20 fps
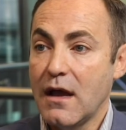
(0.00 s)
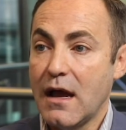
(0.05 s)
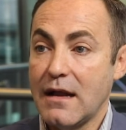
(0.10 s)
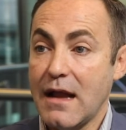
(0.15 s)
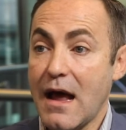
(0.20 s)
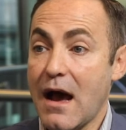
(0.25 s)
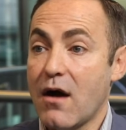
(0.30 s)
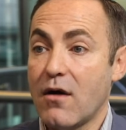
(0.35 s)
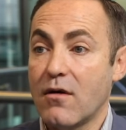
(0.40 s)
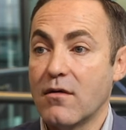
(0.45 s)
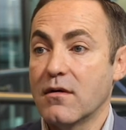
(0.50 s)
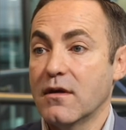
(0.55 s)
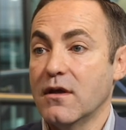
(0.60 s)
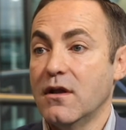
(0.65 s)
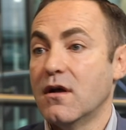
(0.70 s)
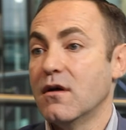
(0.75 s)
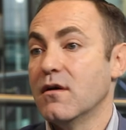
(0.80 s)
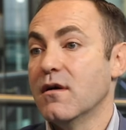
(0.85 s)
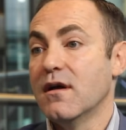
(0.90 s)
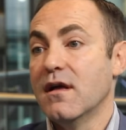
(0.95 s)
And now,
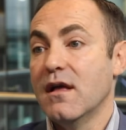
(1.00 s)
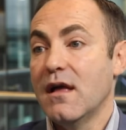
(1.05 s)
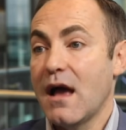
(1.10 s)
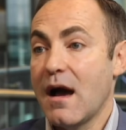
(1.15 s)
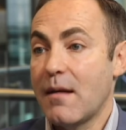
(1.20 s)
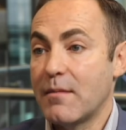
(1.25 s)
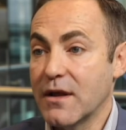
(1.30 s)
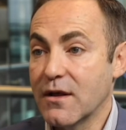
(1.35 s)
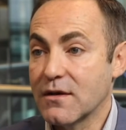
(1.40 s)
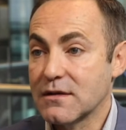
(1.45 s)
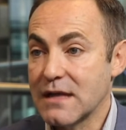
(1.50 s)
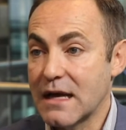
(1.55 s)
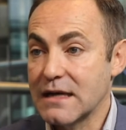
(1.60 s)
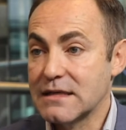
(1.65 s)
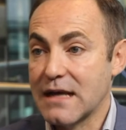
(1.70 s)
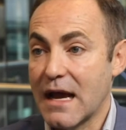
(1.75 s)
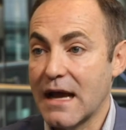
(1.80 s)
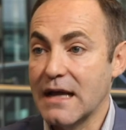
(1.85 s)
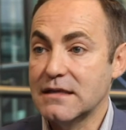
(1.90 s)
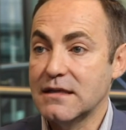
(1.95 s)
you know, how many years
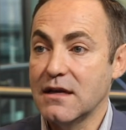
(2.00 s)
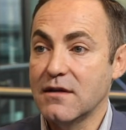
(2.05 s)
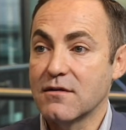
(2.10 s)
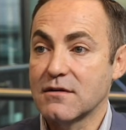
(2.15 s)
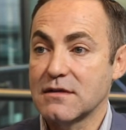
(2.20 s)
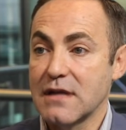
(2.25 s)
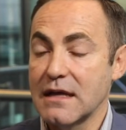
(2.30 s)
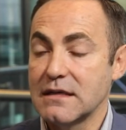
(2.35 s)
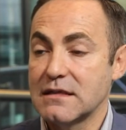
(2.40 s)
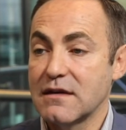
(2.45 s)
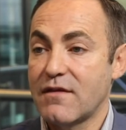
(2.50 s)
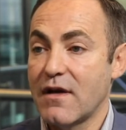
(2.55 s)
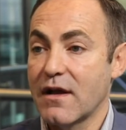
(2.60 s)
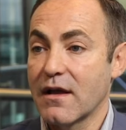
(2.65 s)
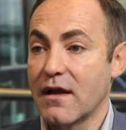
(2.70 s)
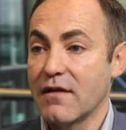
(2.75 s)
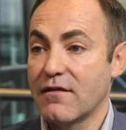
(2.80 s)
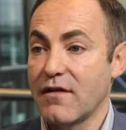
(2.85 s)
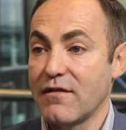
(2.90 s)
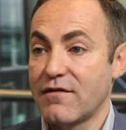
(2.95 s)
later, 18 years later,
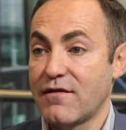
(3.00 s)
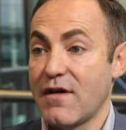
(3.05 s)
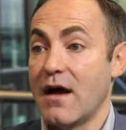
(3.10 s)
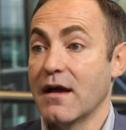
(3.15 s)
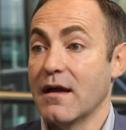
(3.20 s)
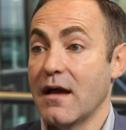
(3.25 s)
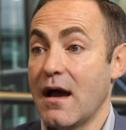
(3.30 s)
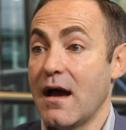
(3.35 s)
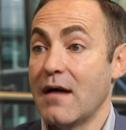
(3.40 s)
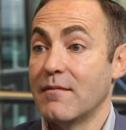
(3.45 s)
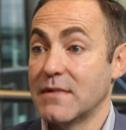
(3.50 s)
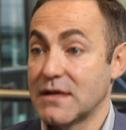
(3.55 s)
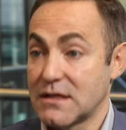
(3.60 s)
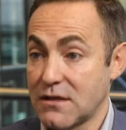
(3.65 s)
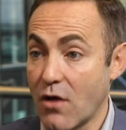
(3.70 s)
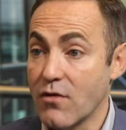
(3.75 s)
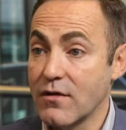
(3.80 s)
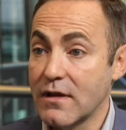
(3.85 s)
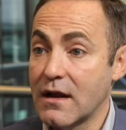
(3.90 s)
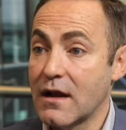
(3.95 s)
if I am
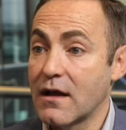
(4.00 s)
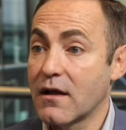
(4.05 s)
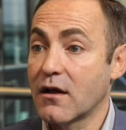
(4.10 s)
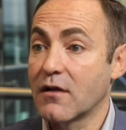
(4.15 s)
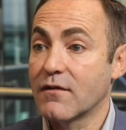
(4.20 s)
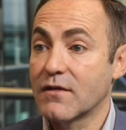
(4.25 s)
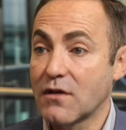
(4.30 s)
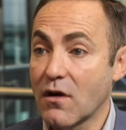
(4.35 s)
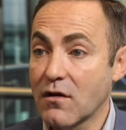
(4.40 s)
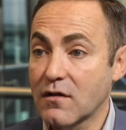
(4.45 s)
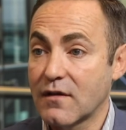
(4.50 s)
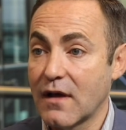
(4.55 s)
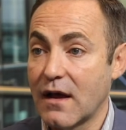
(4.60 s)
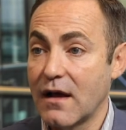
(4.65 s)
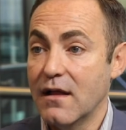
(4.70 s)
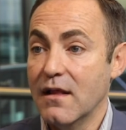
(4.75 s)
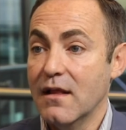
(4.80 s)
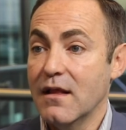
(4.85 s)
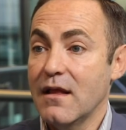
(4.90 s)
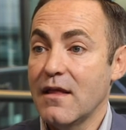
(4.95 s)
Estonian and I go to the
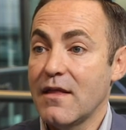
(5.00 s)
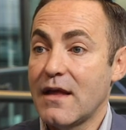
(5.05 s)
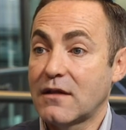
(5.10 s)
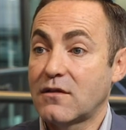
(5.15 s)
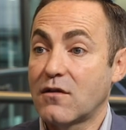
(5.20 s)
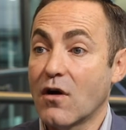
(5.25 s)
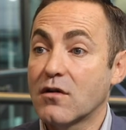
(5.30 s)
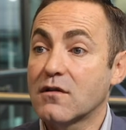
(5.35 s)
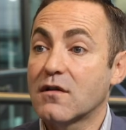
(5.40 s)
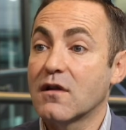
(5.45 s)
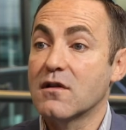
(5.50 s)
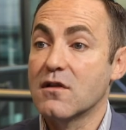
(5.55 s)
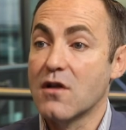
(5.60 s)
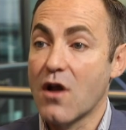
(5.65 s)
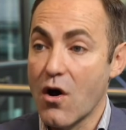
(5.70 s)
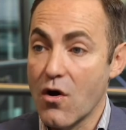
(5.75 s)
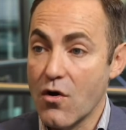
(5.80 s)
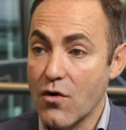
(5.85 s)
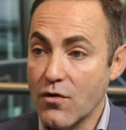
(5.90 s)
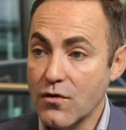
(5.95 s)
doctor, that doctor
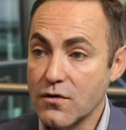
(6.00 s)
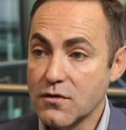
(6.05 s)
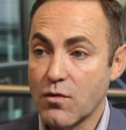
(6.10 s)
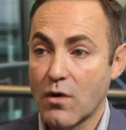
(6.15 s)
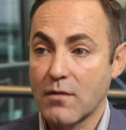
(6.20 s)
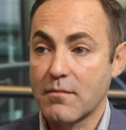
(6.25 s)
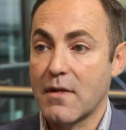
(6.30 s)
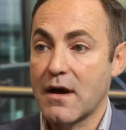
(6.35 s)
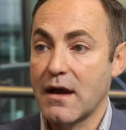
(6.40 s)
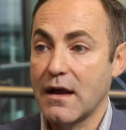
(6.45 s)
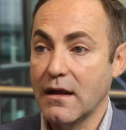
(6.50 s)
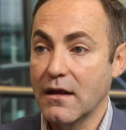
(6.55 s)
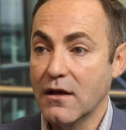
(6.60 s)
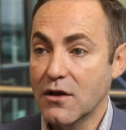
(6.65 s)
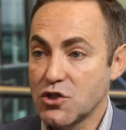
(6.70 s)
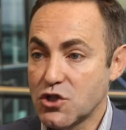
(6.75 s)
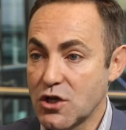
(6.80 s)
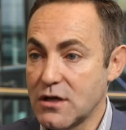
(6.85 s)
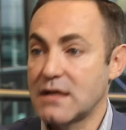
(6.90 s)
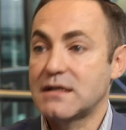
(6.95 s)
knows what my
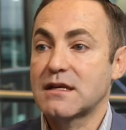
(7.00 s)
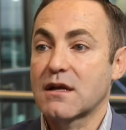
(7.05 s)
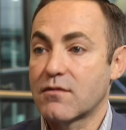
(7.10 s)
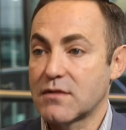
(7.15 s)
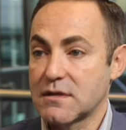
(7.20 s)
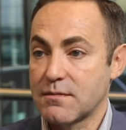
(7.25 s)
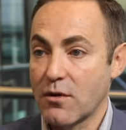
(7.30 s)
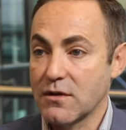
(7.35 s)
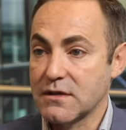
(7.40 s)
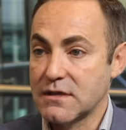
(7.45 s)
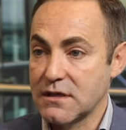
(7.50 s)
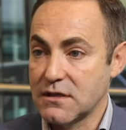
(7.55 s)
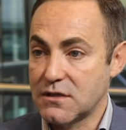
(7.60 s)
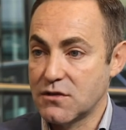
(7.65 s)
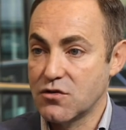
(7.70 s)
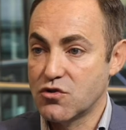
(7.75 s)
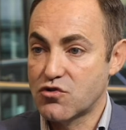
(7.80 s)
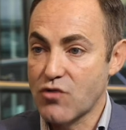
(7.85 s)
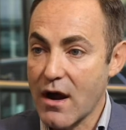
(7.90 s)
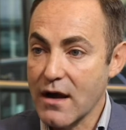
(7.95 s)
genetic response is
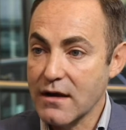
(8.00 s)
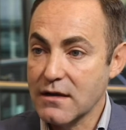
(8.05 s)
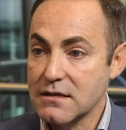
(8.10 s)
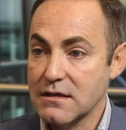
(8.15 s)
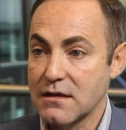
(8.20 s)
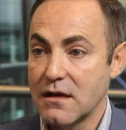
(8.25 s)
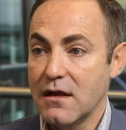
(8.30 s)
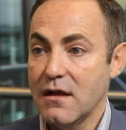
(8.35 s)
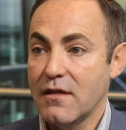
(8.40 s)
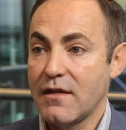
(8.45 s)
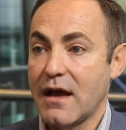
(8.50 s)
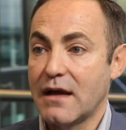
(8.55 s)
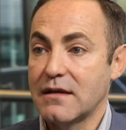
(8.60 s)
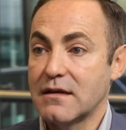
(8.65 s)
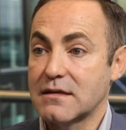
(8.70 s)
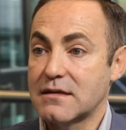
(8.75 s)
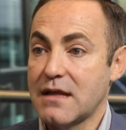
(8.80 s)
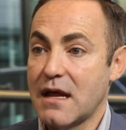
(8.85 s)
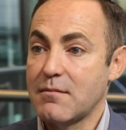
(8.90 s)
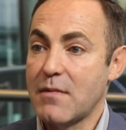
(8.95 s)
to drugs, they
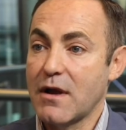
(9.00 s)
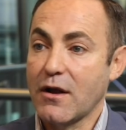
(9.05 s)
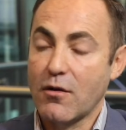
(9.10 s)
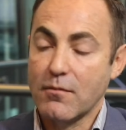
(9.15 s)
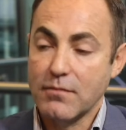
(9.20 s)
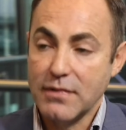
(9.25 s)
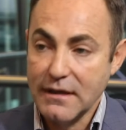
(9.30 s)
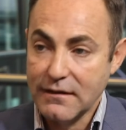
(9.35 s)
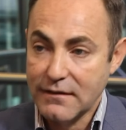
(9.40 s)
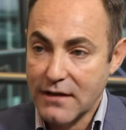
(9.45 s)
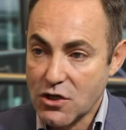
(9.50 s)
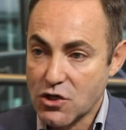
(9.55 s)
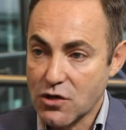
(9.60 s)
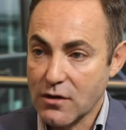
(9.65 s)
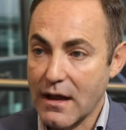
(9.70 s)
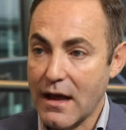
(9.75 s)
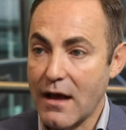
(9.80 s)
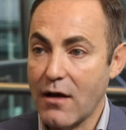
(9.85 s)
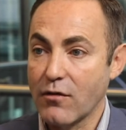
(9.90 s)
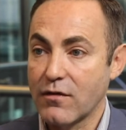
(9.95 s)
understand my complete
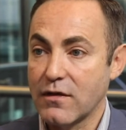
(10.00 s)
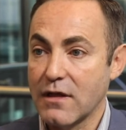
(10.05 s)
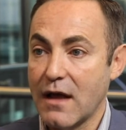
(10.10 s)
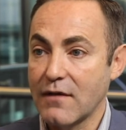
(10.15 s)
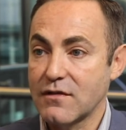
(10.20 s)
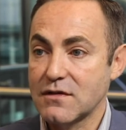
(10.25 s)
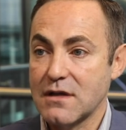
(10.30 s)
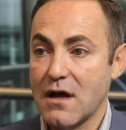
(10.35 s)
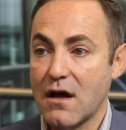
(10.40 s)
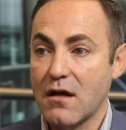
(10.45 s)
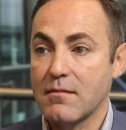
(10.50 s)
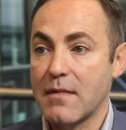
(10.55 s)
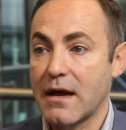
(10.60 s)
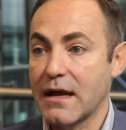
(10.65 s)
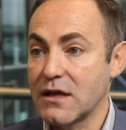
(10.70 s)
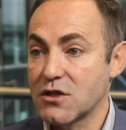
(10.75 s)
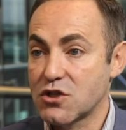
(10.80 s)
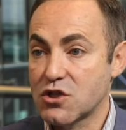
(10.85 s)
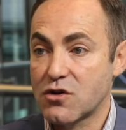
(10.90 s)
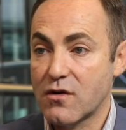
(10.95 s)
digital health lifestyle,
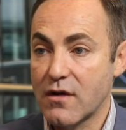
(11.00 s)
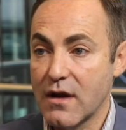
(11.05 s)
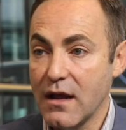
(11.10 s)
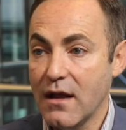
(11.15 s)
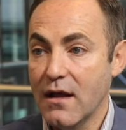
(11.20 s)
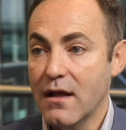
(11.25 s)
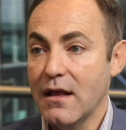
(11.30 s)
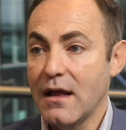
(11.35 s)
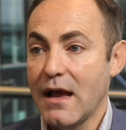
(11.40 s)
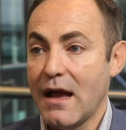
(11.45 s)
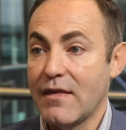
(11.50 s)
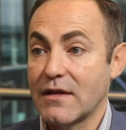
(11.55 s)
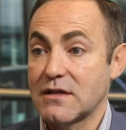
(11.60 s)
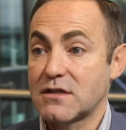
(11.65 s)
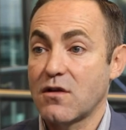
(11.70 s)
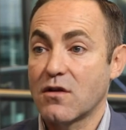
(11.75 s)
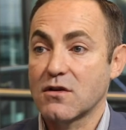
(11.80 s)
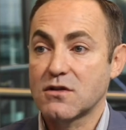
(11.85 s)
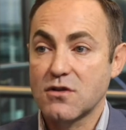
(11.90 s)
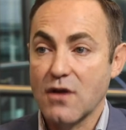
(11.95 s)
my history, and it
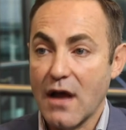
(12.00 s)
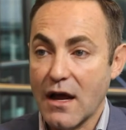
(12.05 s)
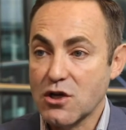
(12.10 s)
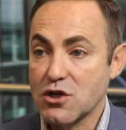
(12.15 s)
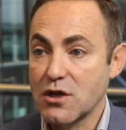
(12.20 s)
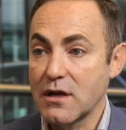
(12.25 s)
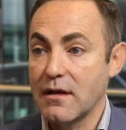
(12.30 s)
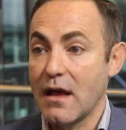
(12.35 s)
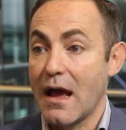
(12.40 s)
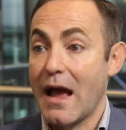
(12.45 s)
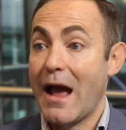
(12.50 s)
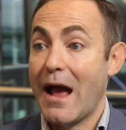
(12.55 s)
starts to actually